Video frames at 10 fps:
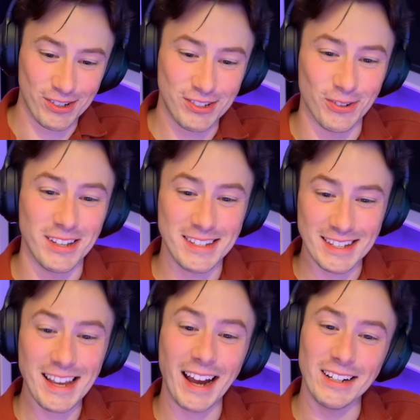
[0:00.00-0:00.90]
So this is
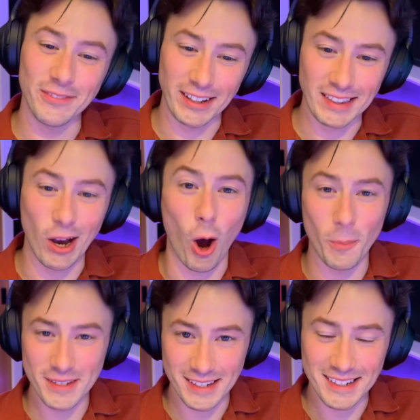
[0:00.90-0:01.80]
kind of like the
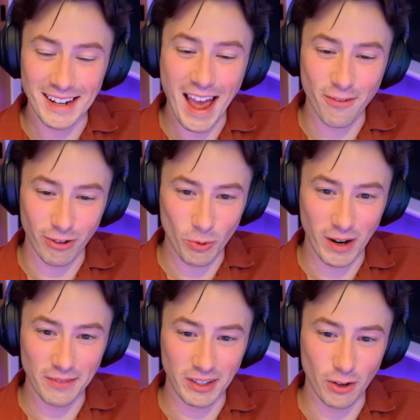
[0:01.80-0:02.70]
opposite in every
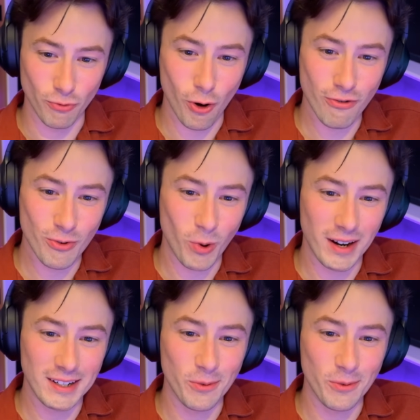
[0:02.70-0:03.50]
way of the Aurora one.